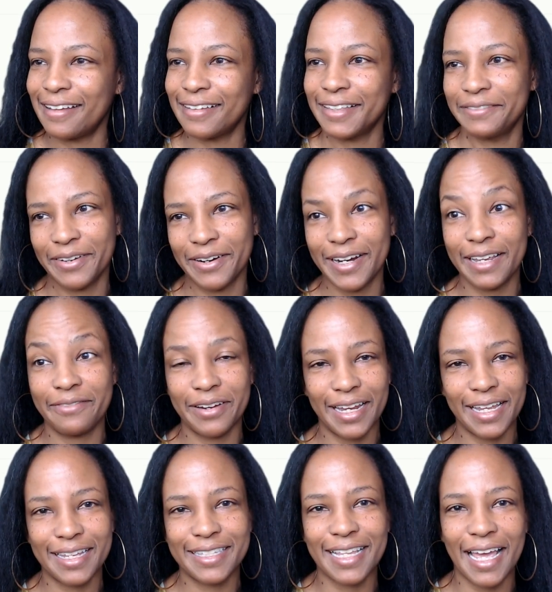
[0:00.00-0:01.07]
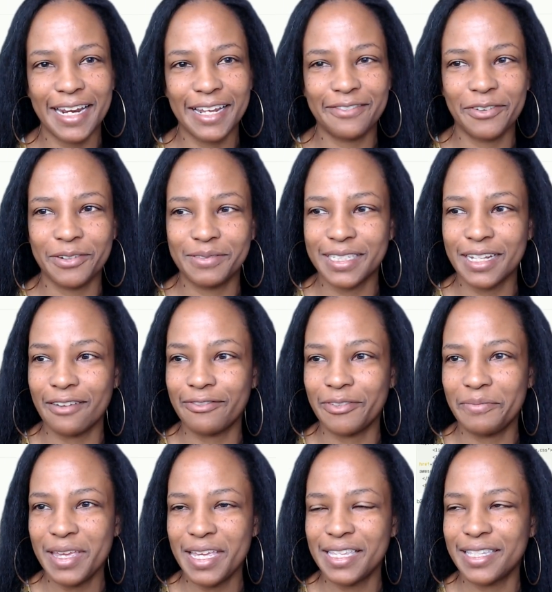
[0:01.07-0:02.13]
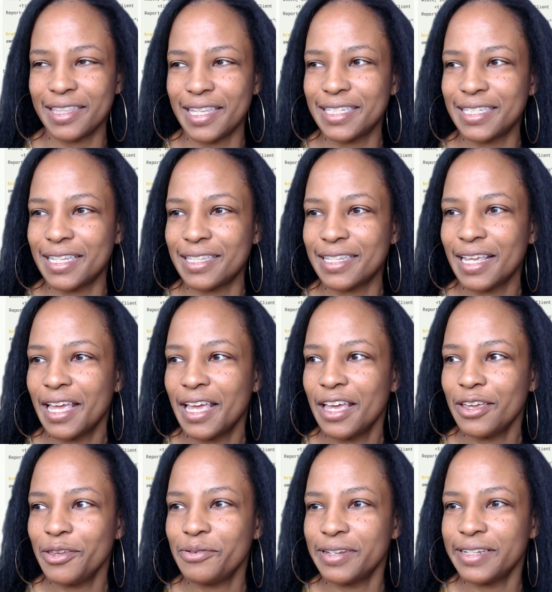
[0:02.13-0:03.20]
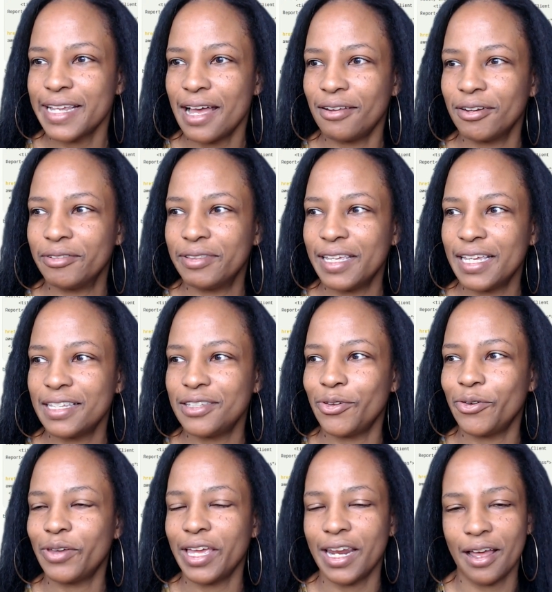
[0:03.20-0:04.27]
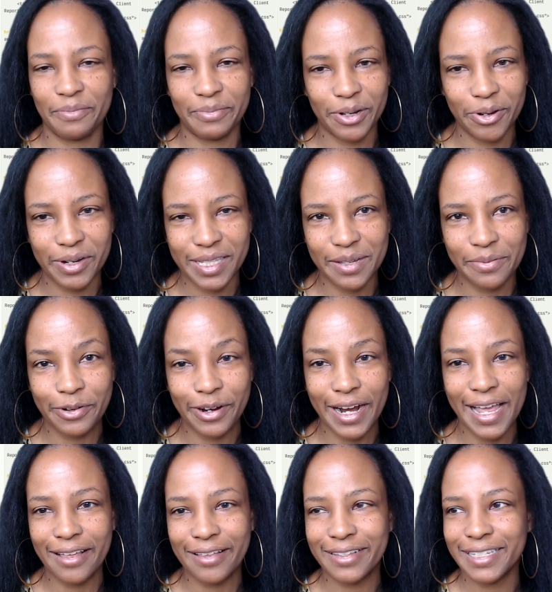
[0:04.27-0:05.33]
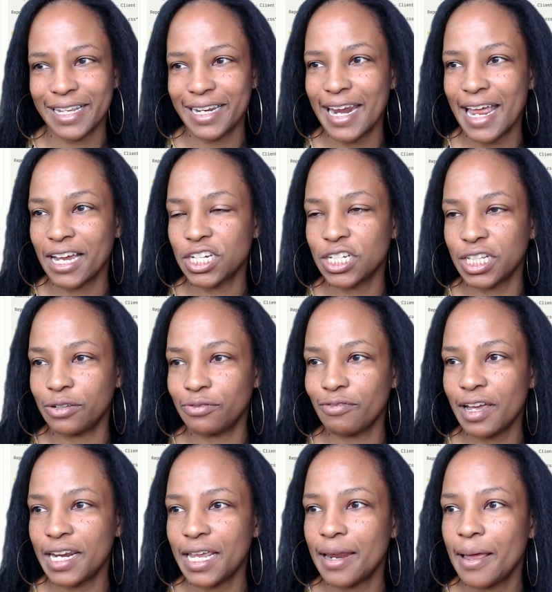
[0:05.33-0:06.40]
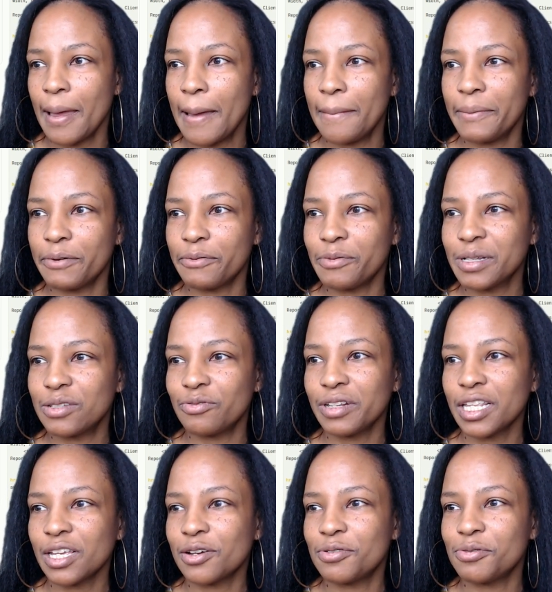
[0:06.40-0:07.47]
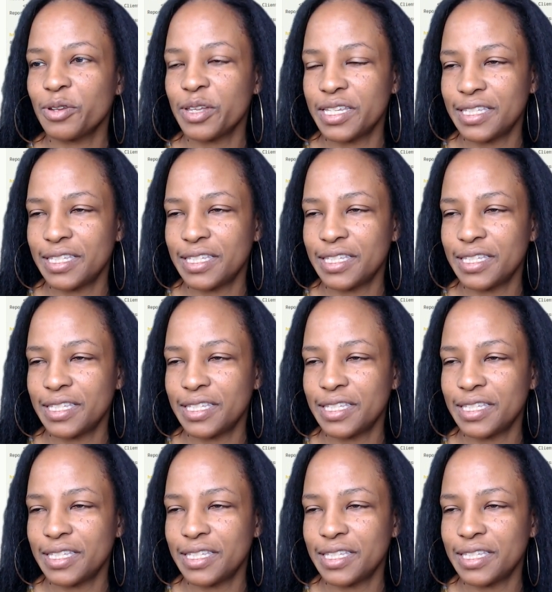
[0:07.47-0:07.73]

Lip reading: Very, very exciting for stuff for me. So this is, you can download this, you can upload it somewhere else and then actually run it. But what's really cool is